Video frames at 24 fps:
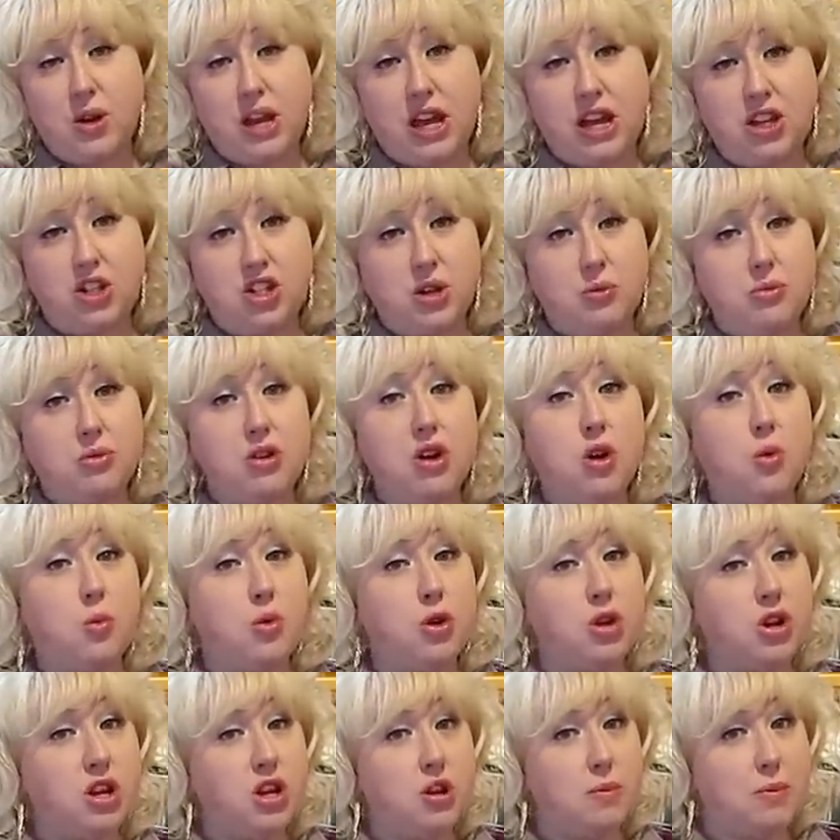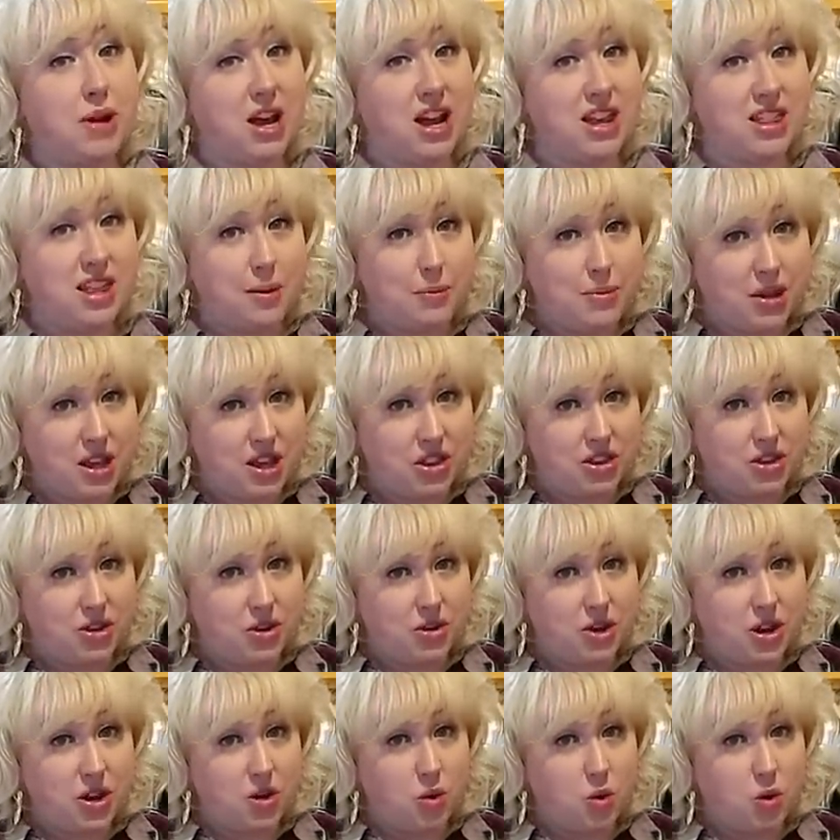hey Jamerrill, where do you buy that big
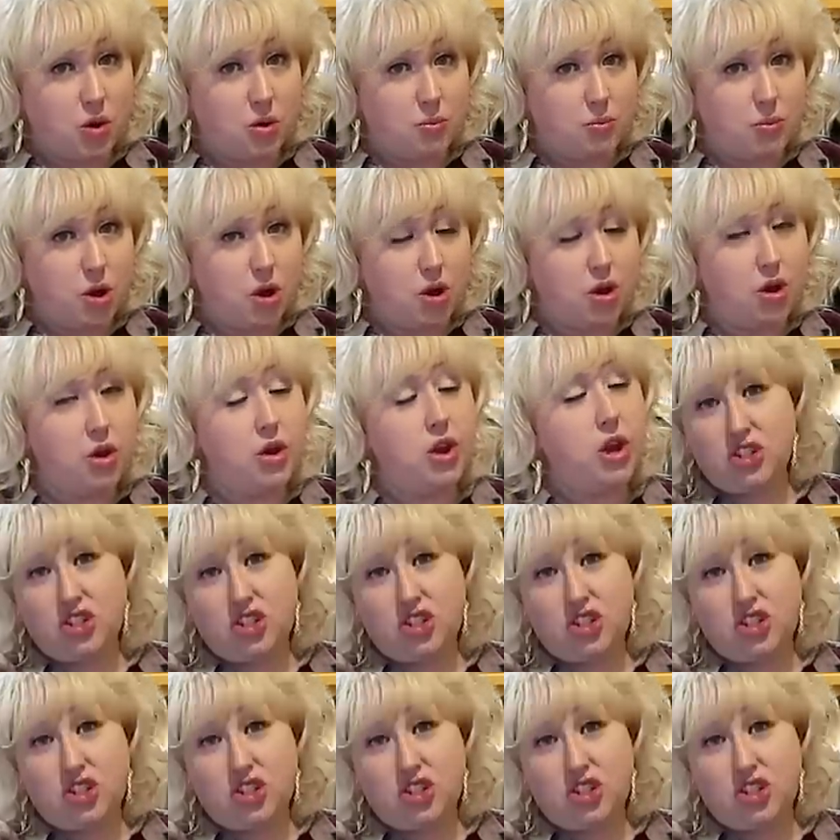thirty quart bowl?